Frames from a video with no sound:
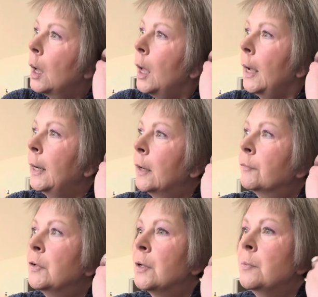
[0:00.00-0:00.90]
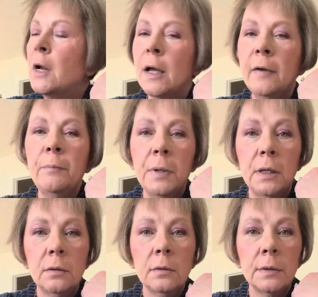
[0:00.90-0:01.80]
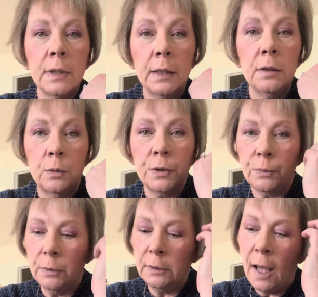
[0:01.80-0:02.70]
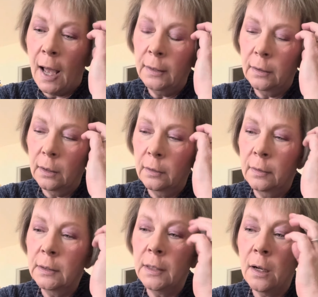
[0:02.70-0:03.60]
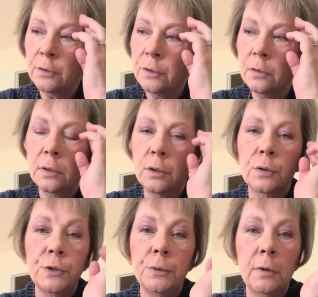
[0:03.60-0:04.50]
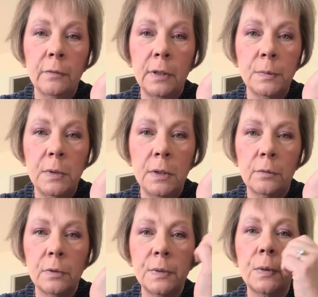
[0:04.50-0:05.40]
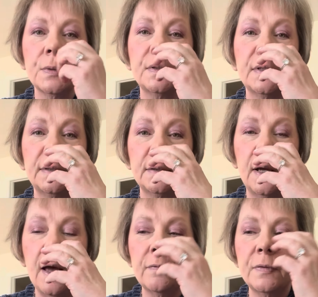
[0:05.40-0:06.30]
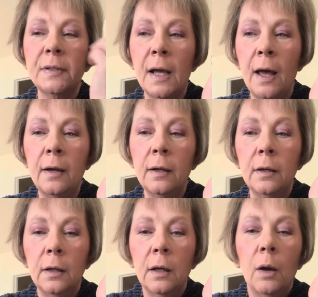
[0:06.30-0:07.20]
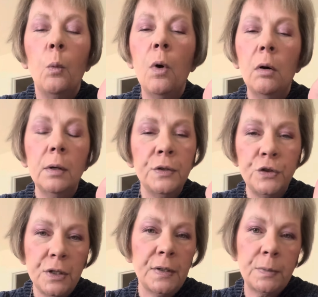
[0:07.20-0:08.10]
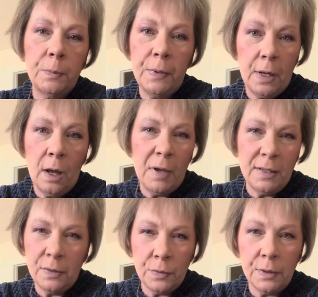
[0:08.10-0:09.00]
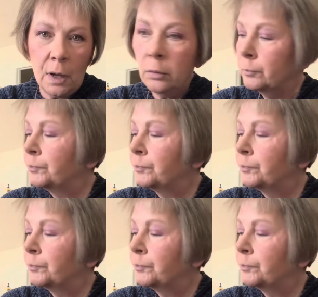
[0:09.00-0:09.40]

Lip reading: And every time that I've been diagnosed with that, the doctor, the nurse, whoever gives me the results have said, well, it's just a basal cell.